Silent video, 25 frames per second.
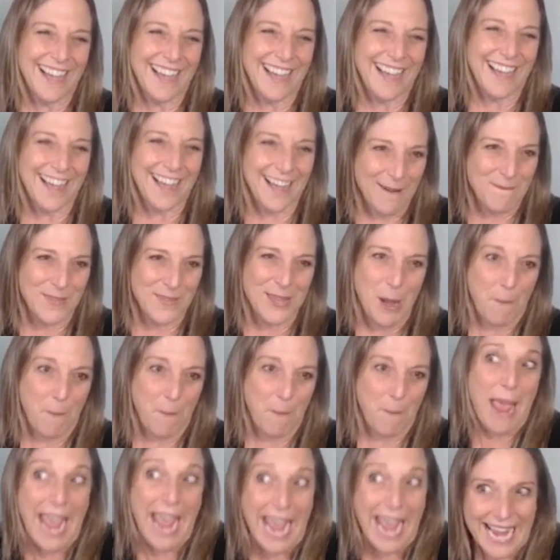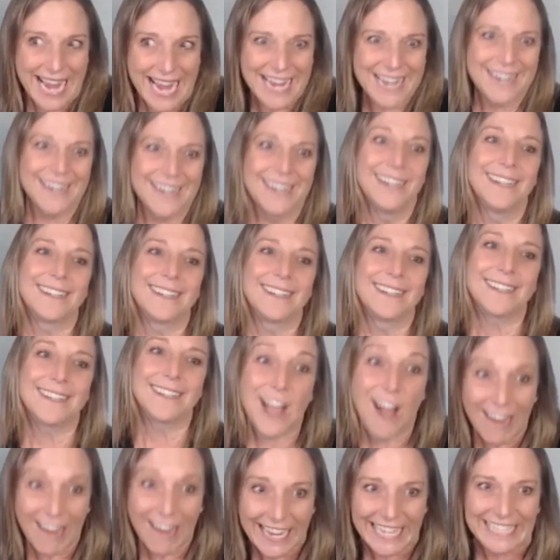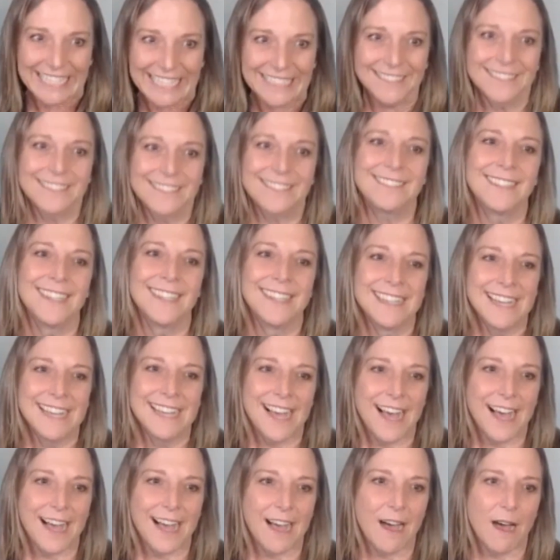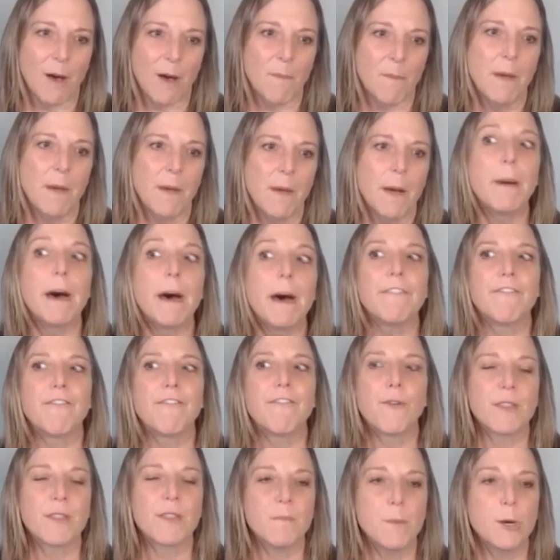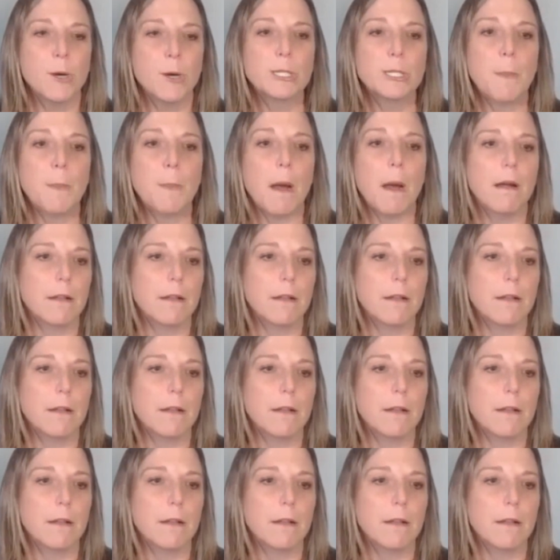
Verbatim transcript: um, you know paid clients um, but for the most right.